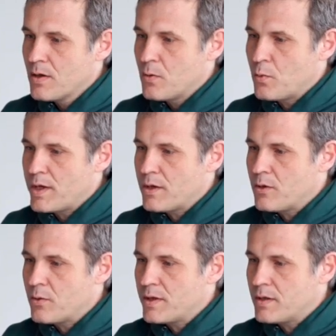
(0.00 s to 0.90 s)
we
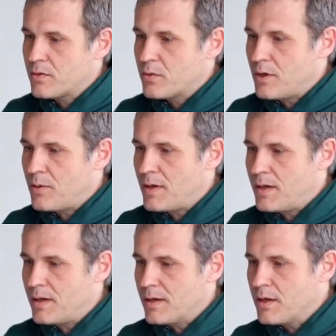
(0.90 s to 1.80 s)
go here to
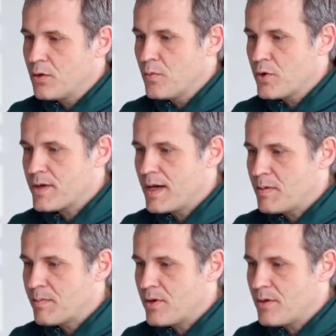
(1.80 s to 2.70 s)
our e-commerce
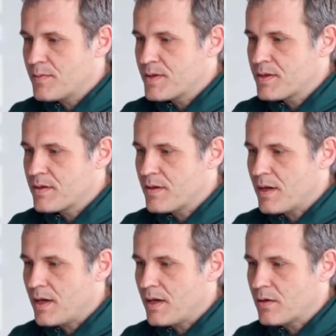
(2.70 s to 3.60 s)
hyperprompts,
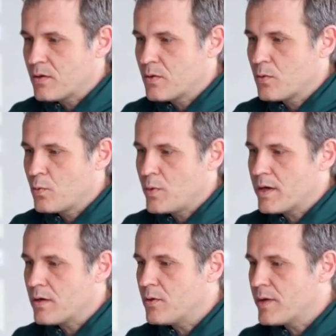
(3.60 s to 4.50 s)
and we are
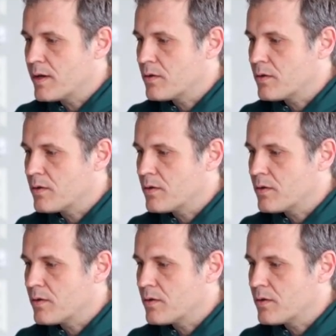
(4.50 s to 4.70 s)
going